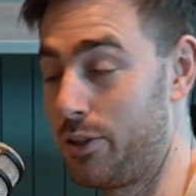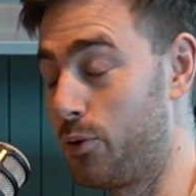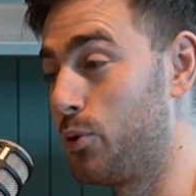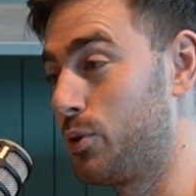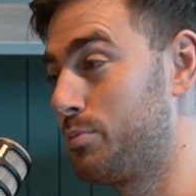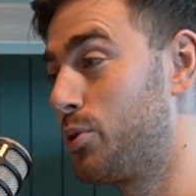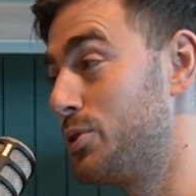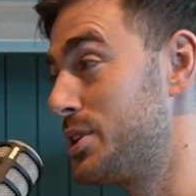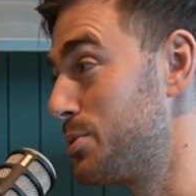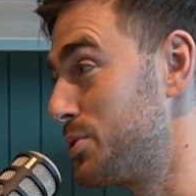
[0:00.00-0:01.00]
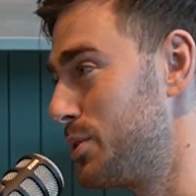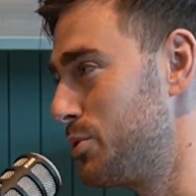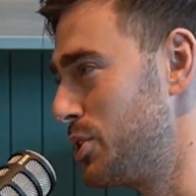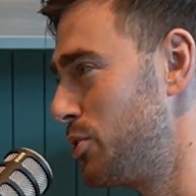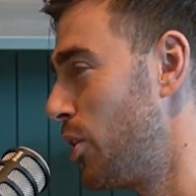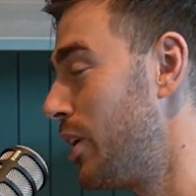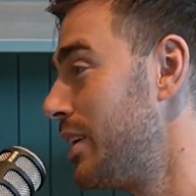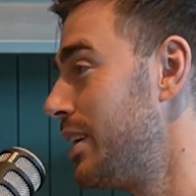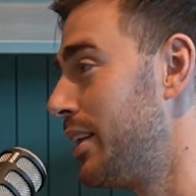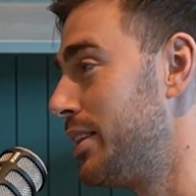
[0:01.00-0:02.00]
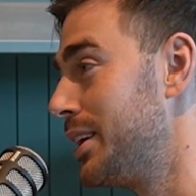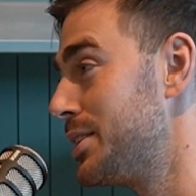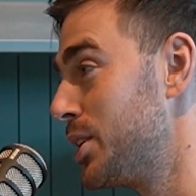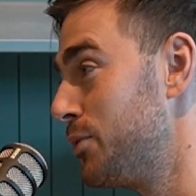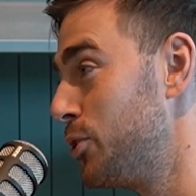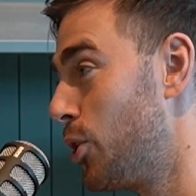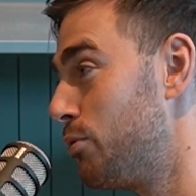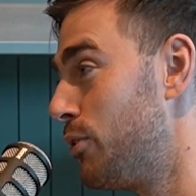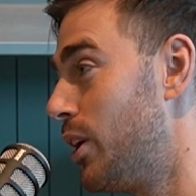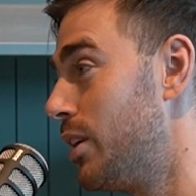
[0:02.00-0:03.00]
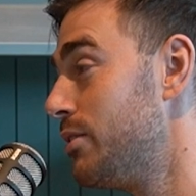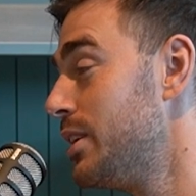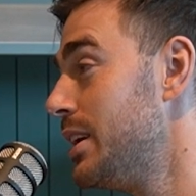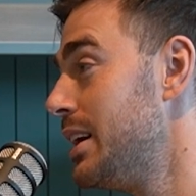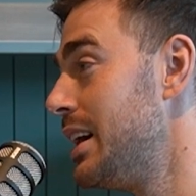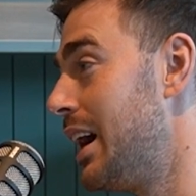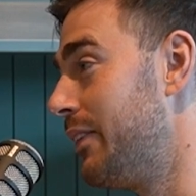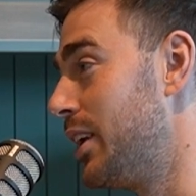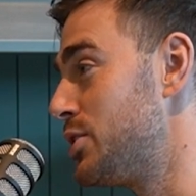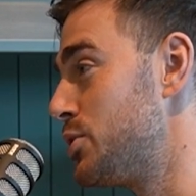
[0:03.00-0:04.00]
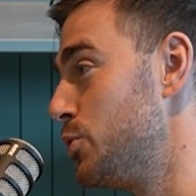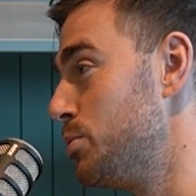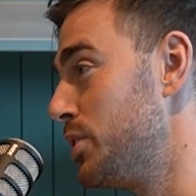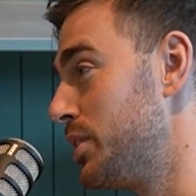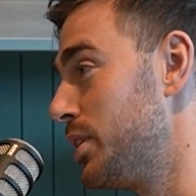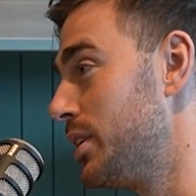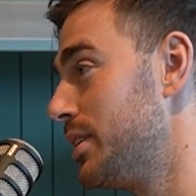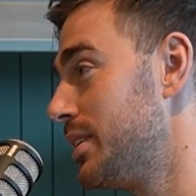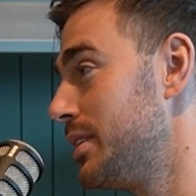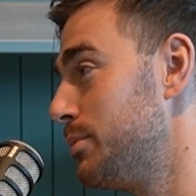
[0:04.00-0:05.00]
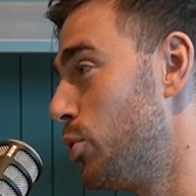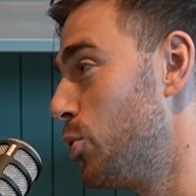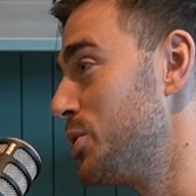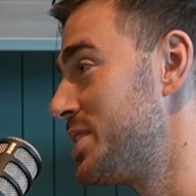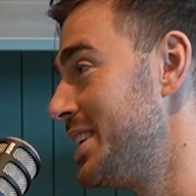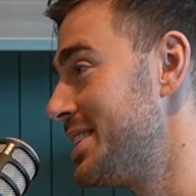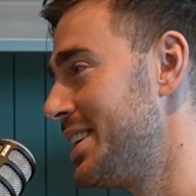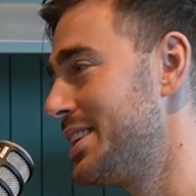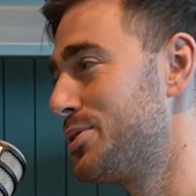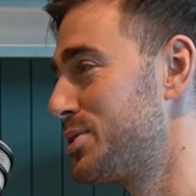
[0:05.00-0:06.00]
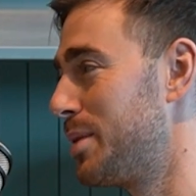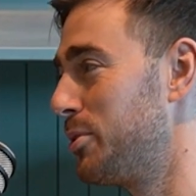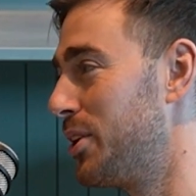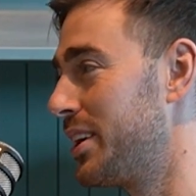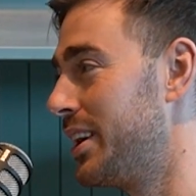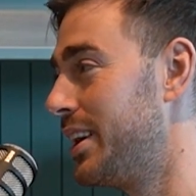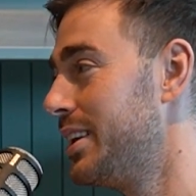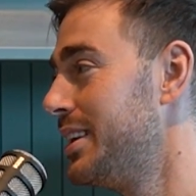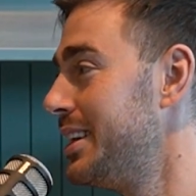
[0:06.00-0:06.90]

thought process was that it was $1, I think, instead of $1.05, and they assumed that the ball was 10 cents or something like that.